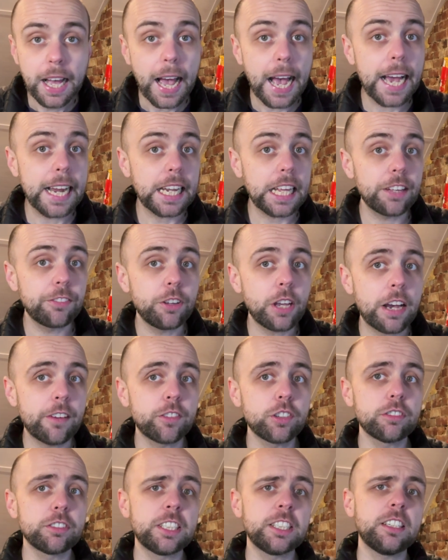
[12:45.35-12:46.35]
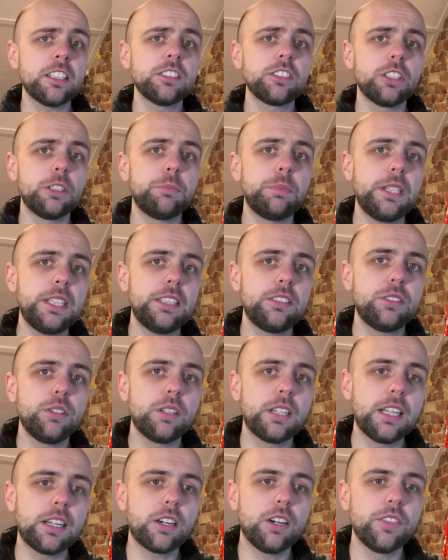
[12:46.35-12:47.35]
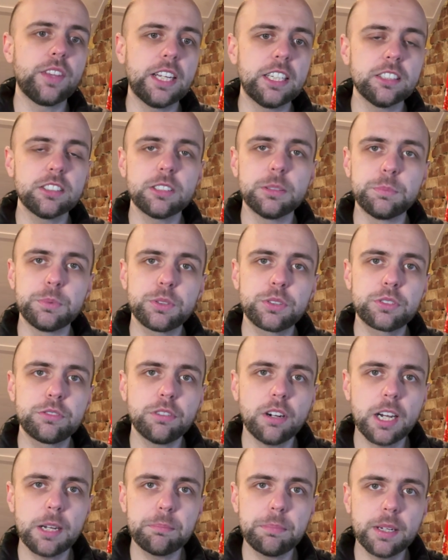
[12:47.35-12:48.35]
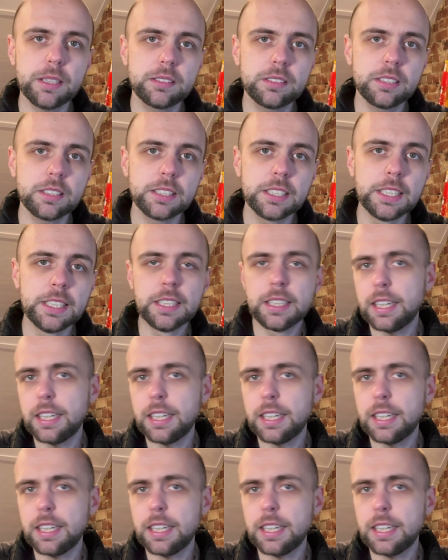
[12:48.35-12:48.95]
And if you haven't already done so, please do click on that subscribe button,